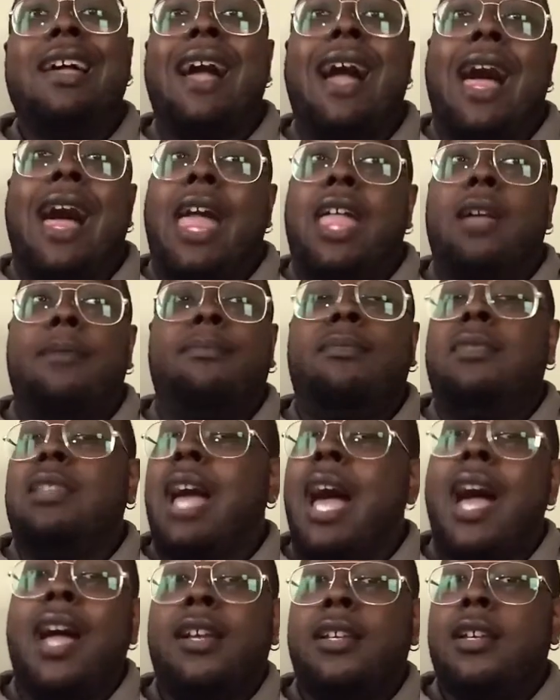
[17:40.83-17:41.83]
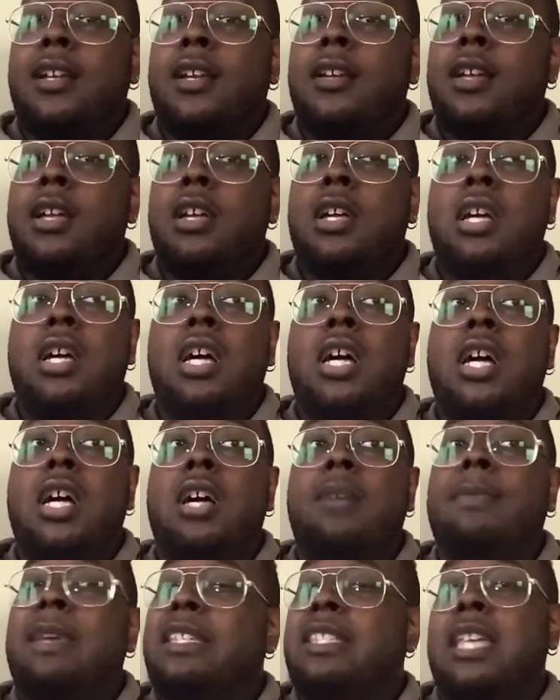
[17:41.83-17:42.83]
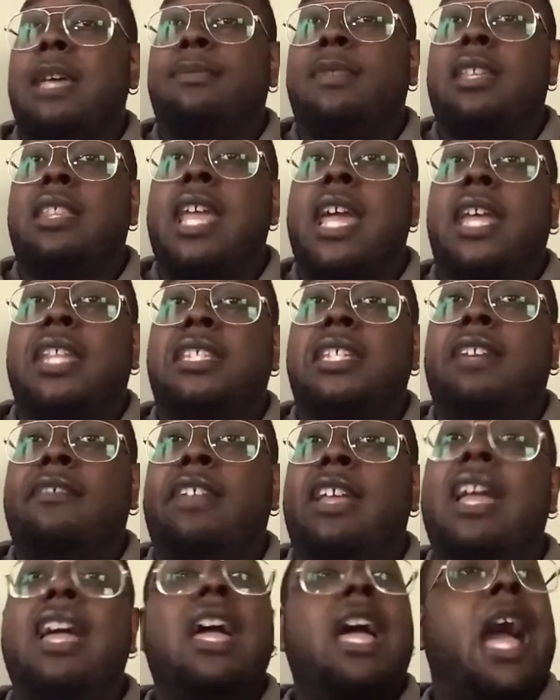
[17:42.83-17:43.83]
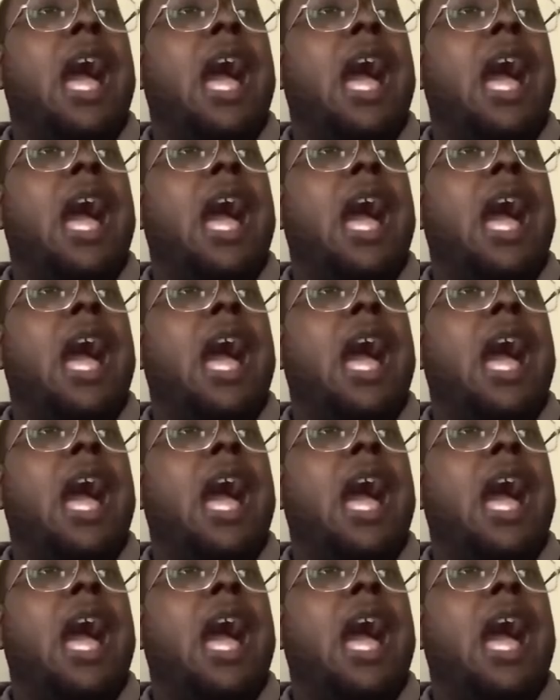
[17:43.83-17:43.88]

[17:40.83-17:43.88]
I am not accepting negativity.